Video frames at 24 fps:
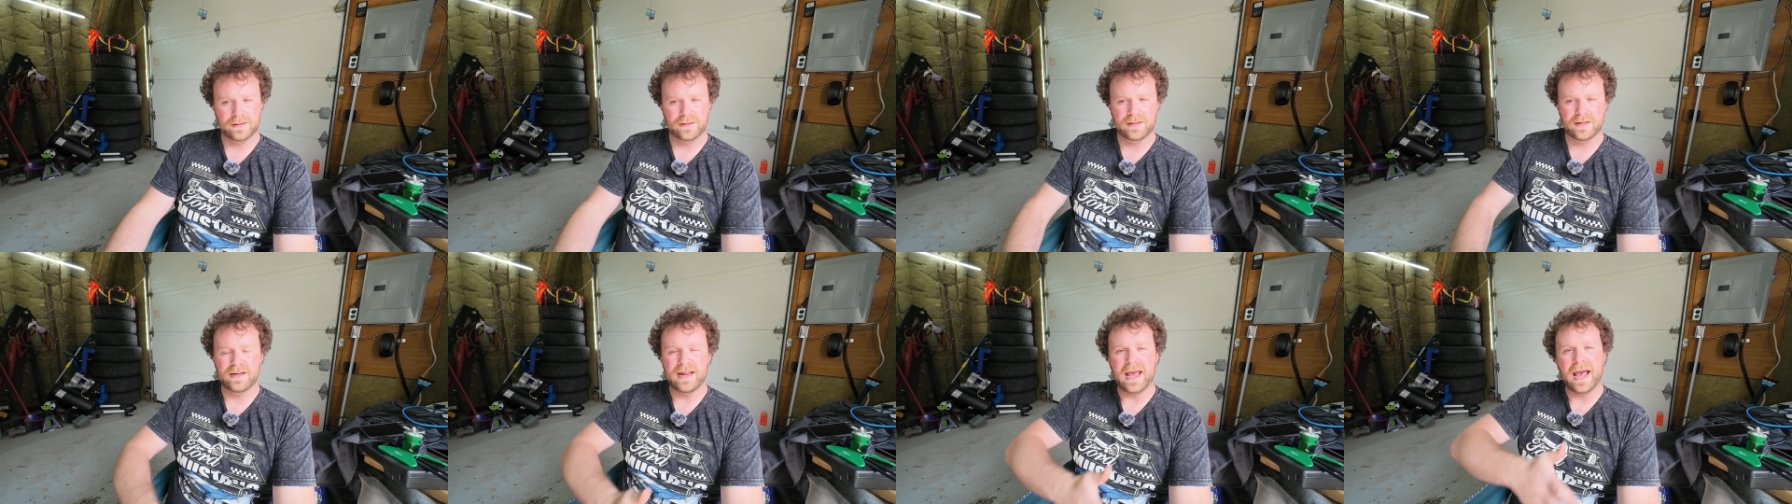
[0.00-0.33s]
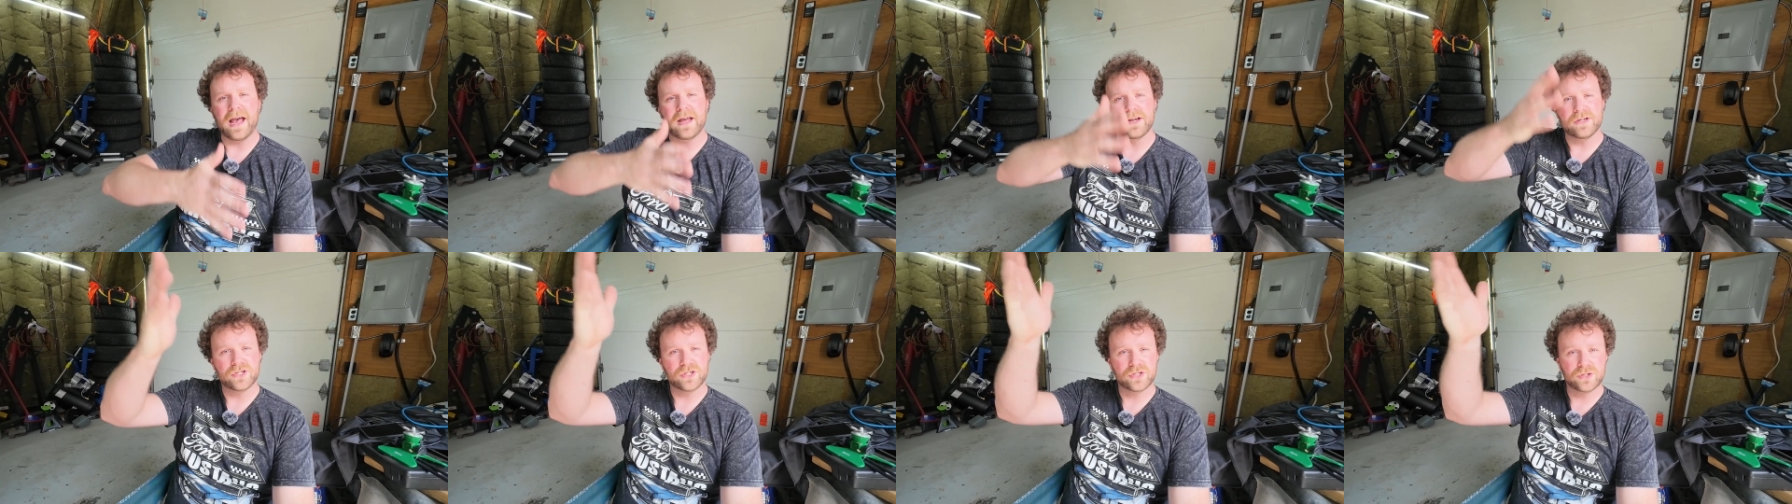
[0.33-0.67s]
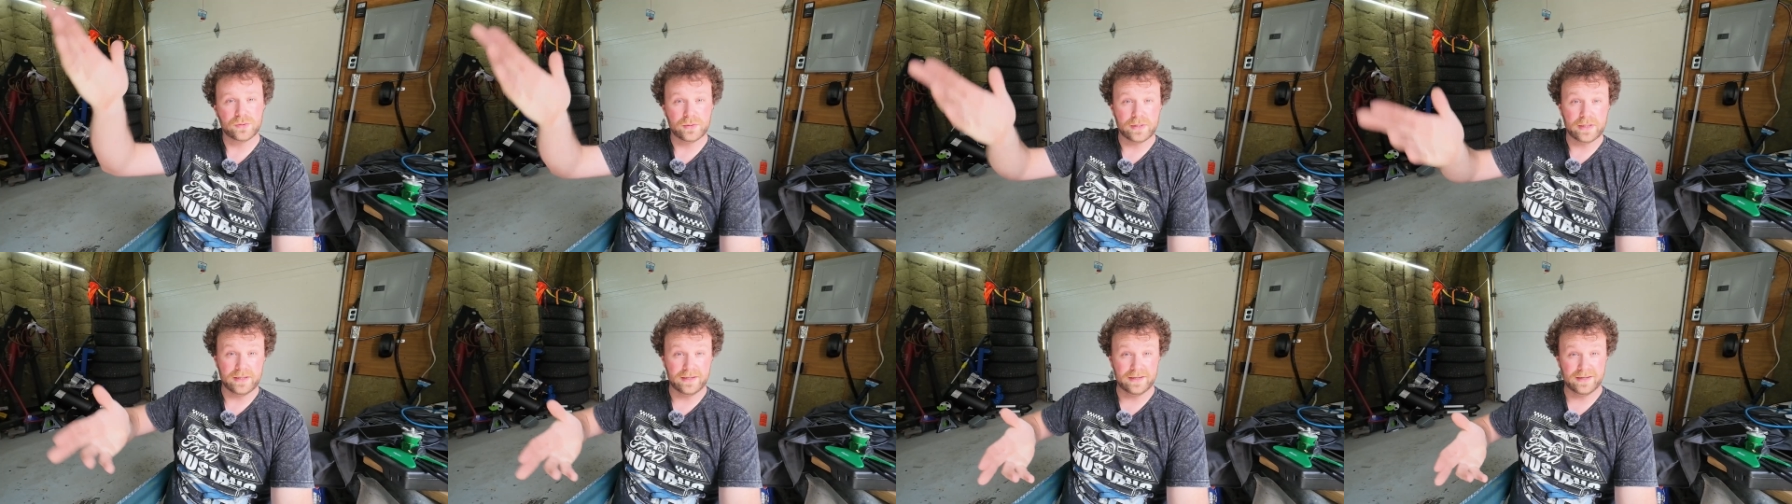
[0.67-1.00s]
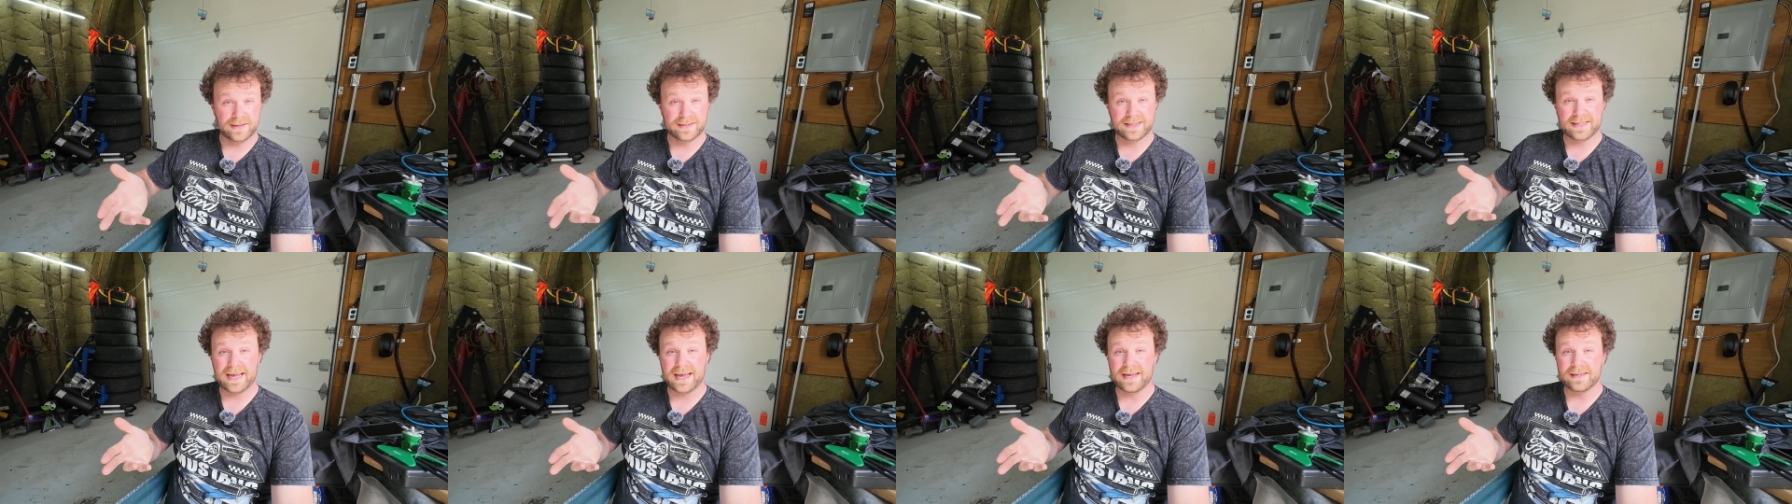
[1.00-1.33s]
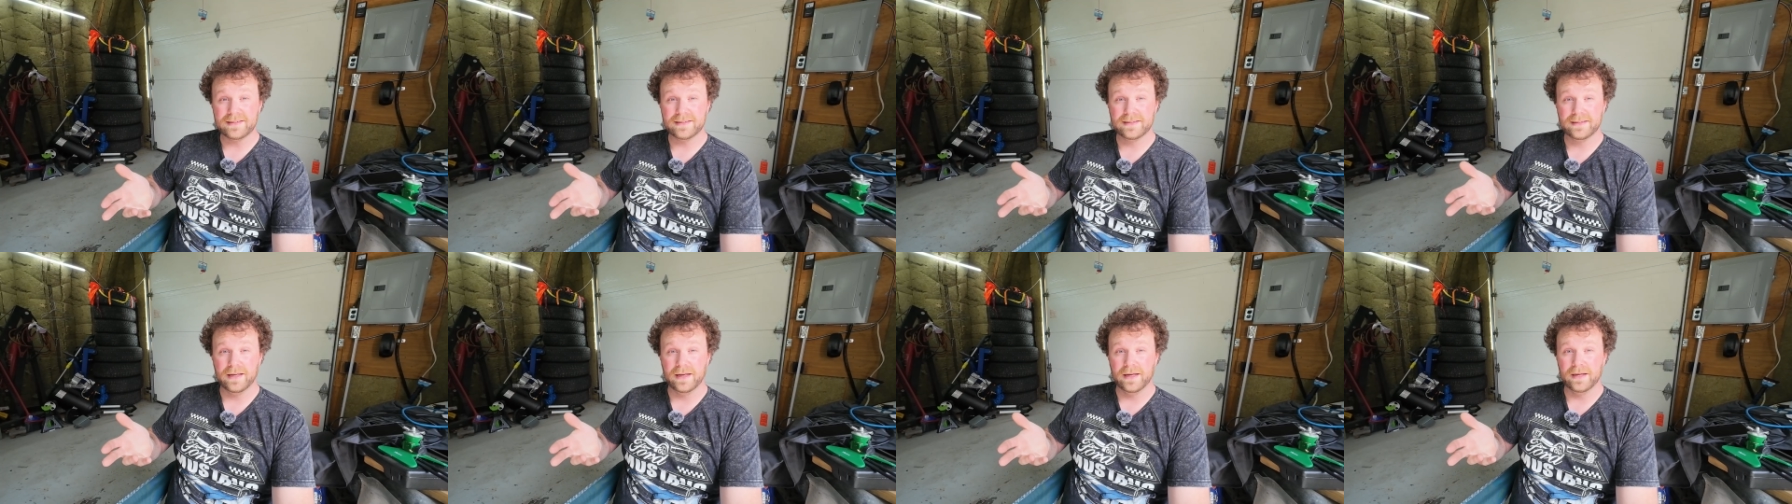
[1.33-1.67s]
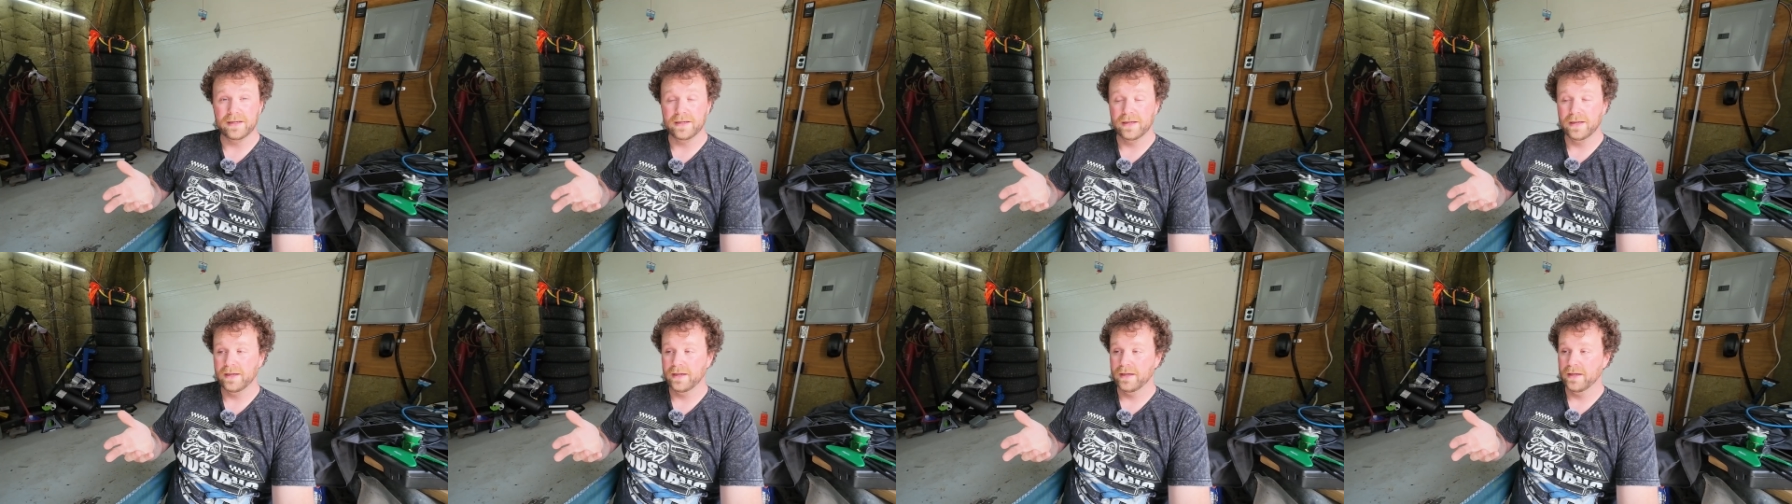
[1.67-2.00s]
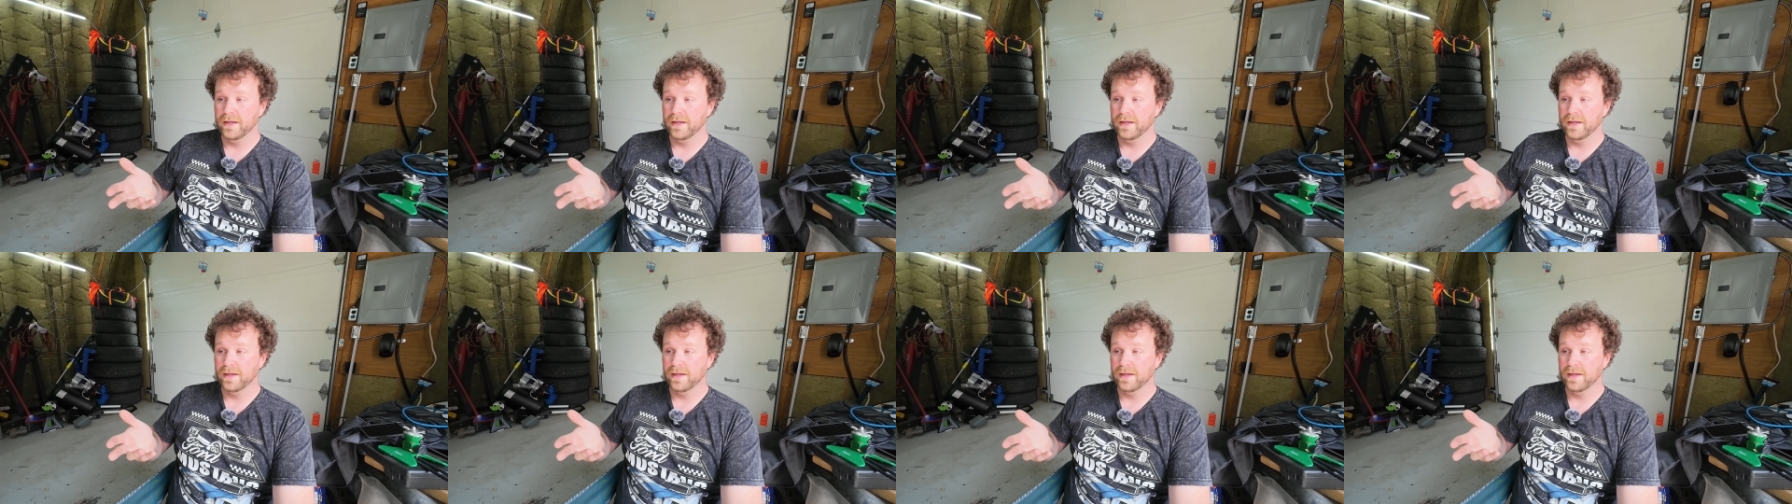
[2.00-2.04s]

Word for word: the dash screen in a Tesla,